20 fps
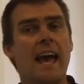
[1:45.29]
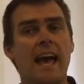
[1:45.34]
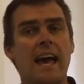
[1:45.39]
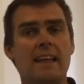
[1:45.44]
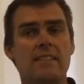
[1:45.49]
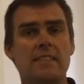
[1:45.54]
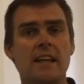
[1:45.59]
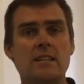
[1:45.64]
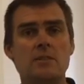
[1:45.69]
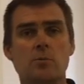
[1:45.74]

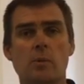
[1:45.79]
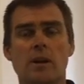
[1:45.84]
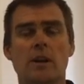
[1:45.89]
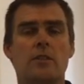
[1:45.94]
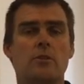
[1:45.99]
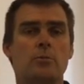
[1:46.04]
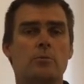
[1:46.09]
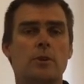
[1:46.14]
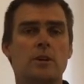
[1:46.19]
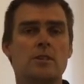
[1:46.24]
and that's one
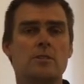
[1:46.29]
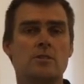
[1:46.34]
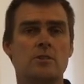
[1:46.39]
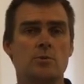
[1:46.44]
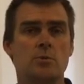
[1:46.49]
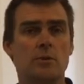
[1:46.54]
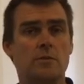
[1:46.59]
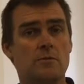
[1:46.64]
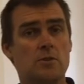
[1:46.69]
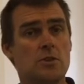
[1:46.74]
of the
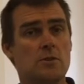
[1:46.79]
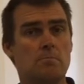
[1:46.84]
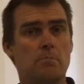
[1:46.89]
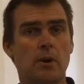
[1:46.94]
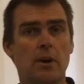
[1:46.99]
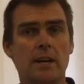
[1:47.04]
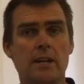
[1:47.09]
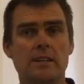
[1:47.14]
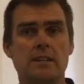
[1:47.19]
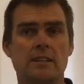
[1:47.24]
reasons we've just
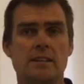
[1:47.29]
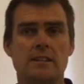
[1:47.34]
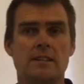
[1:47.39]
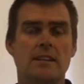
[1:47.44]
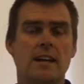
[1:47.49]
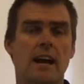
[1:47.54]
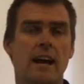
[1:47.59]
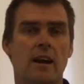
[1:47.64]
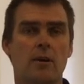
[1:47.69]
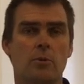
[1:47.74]
been and